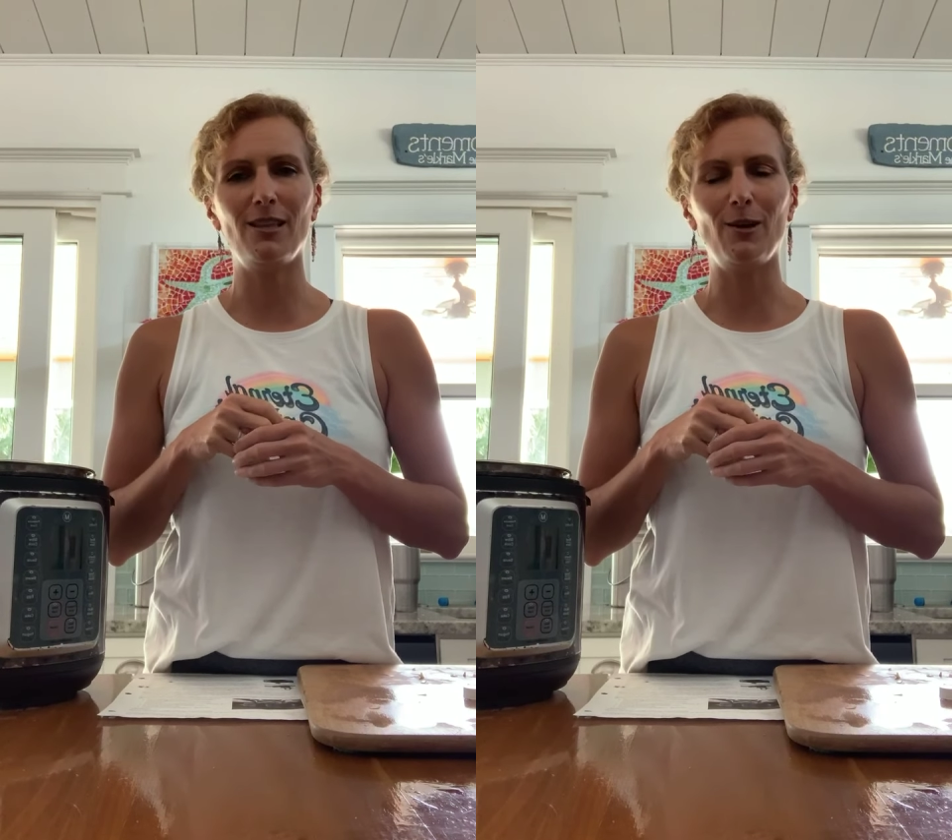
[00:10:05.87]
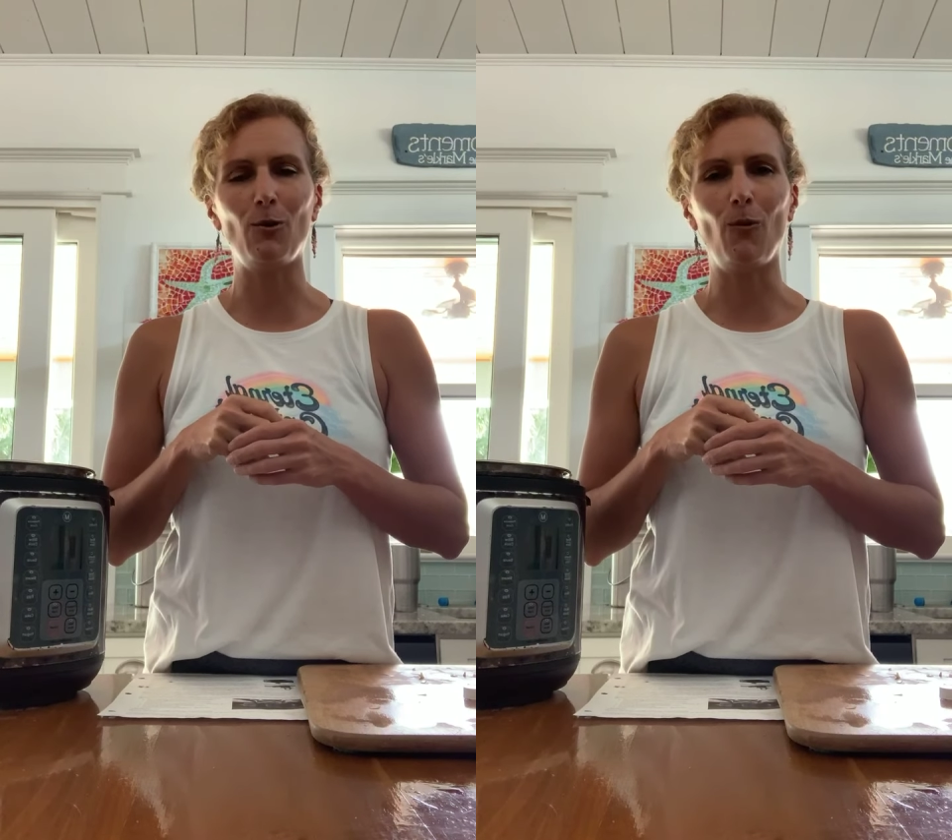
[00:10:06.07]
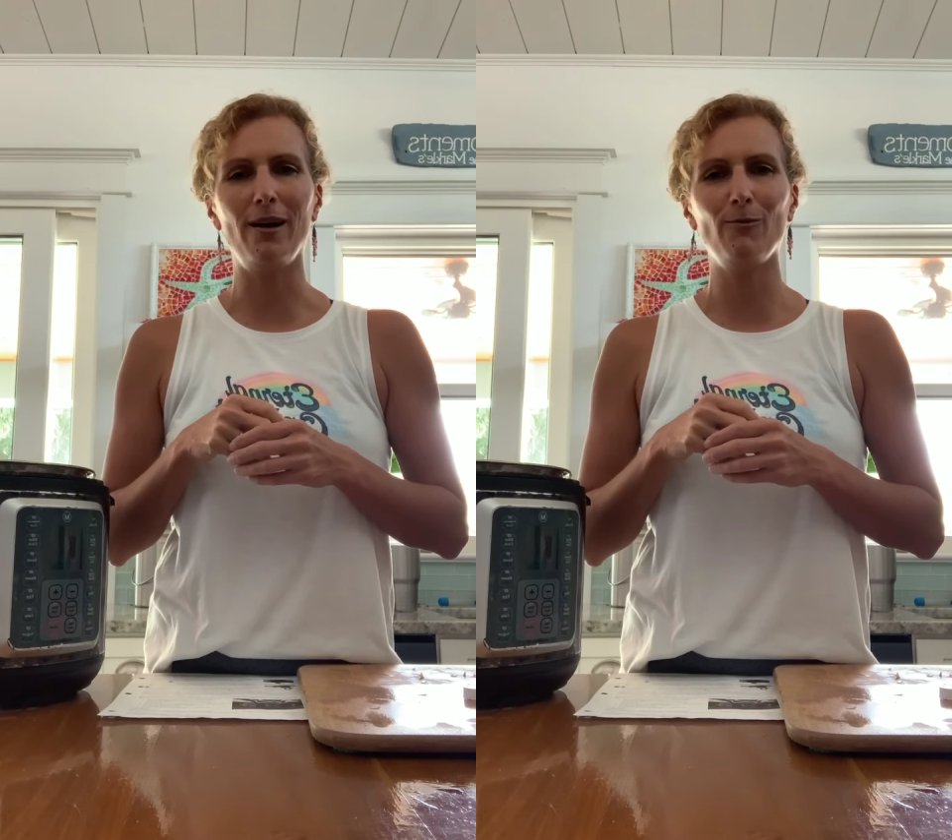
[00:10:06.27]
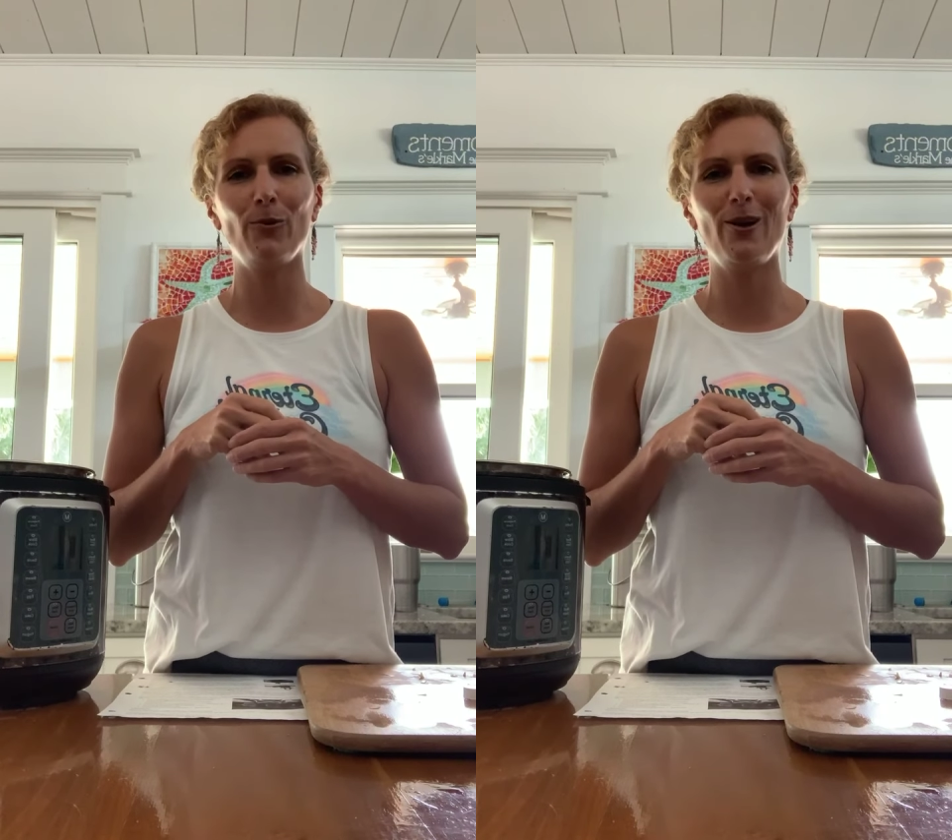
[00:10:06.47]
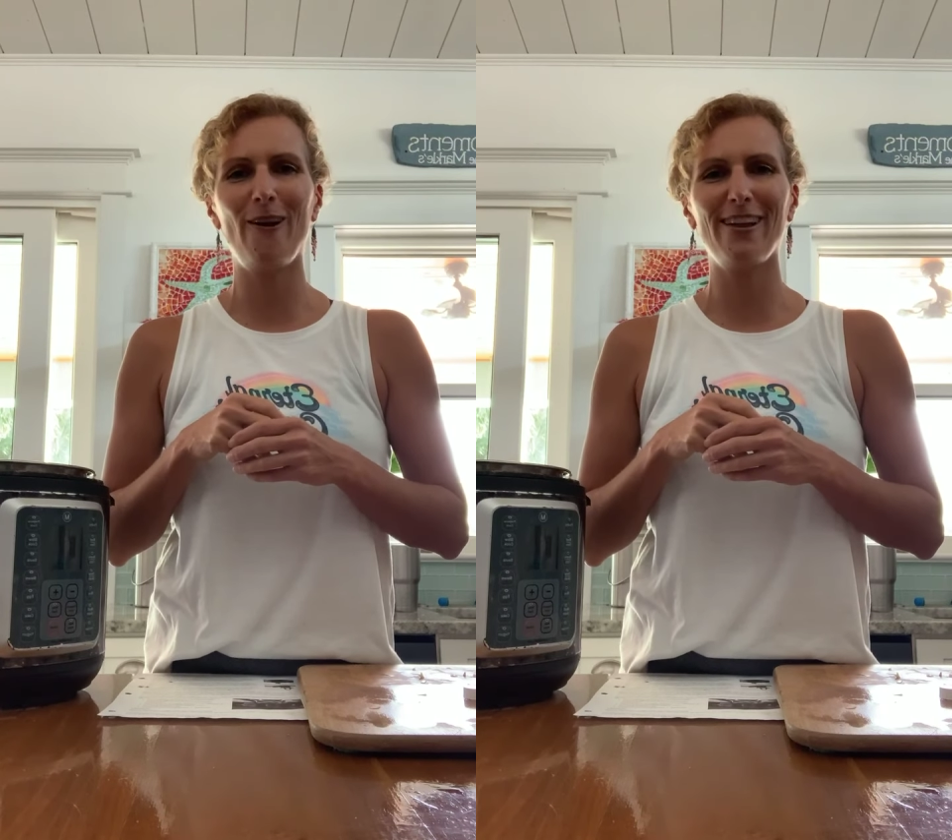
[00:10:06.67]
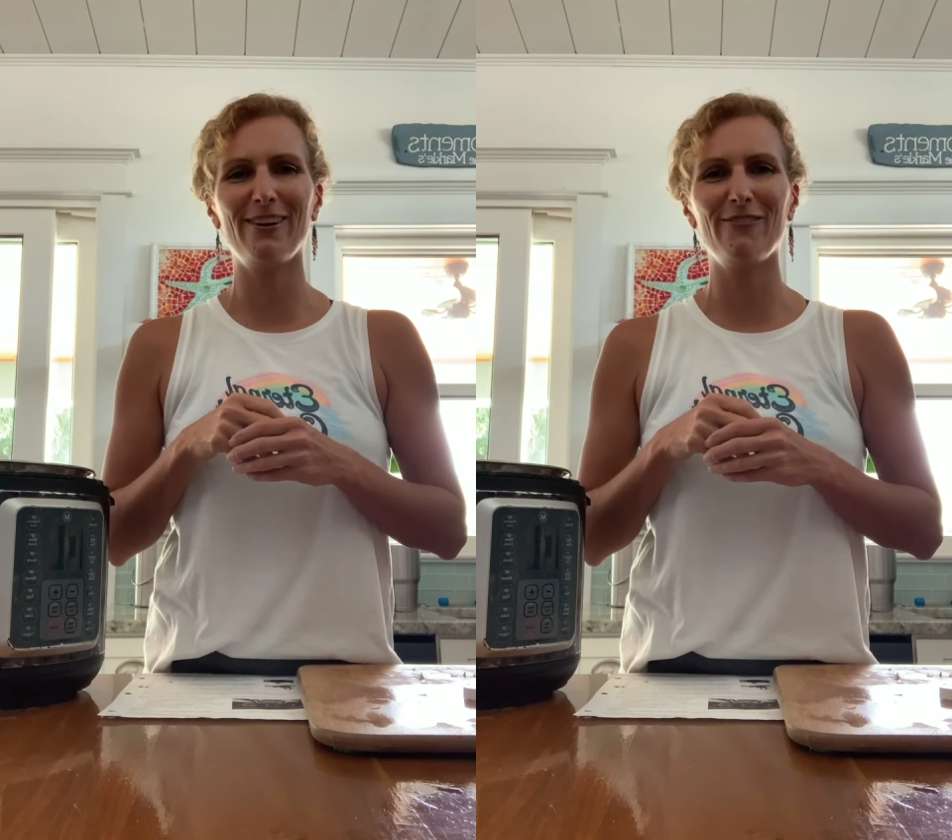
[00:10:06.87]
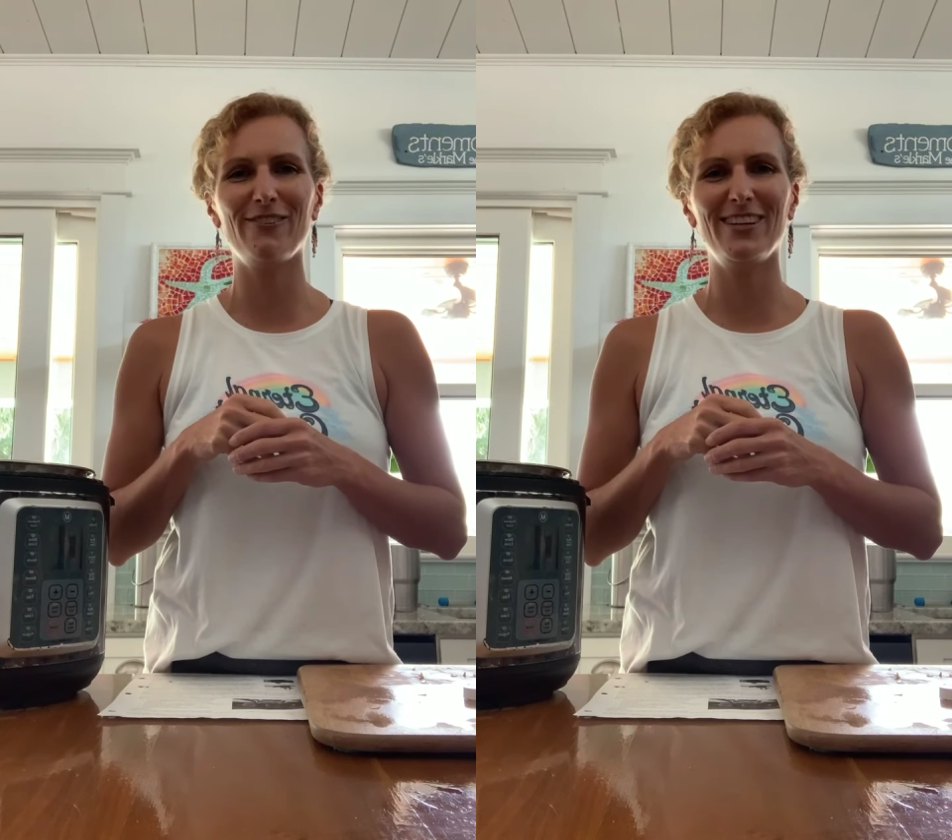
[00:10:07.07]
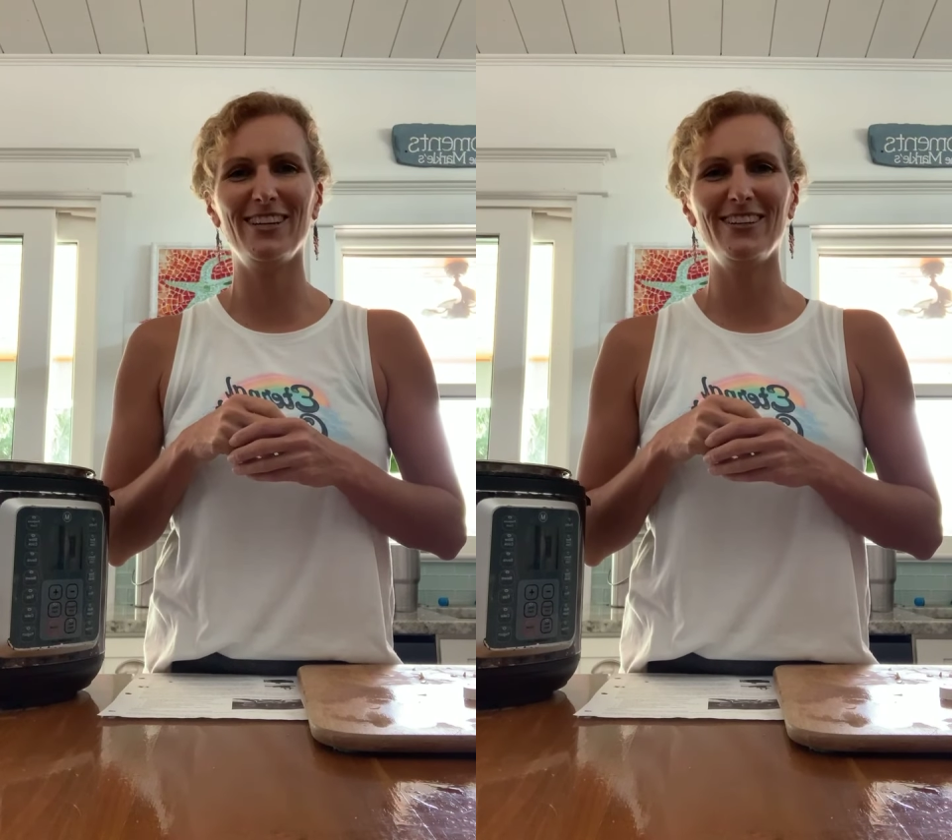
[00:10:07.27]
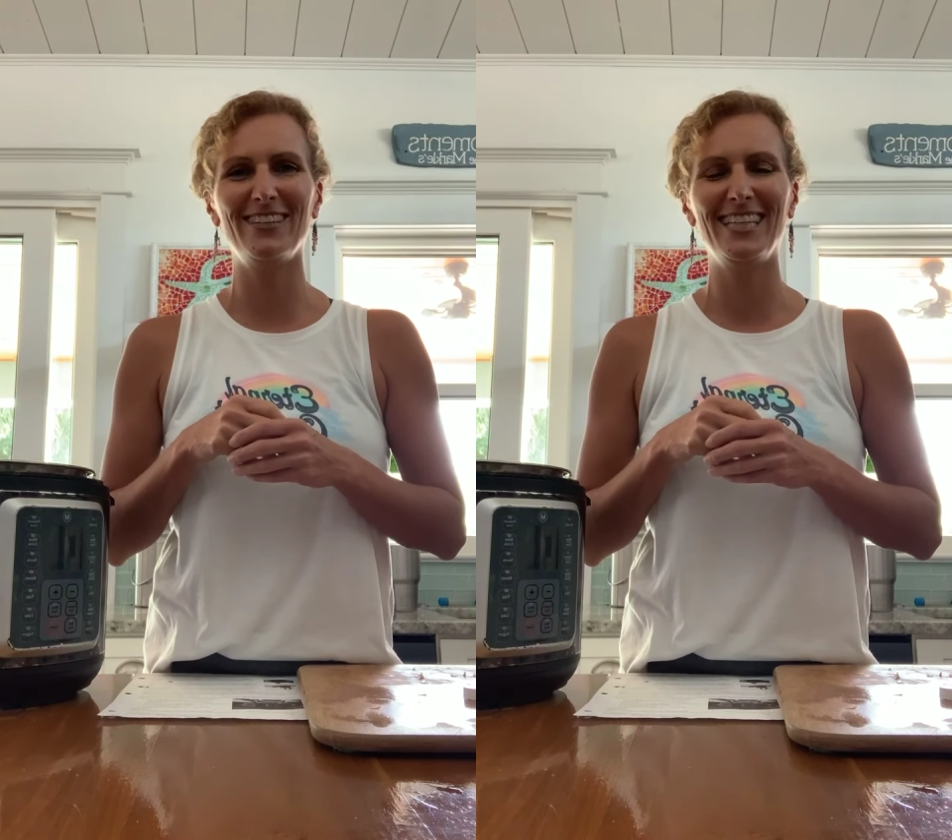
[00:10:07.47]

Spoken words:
that you want. We are here for you.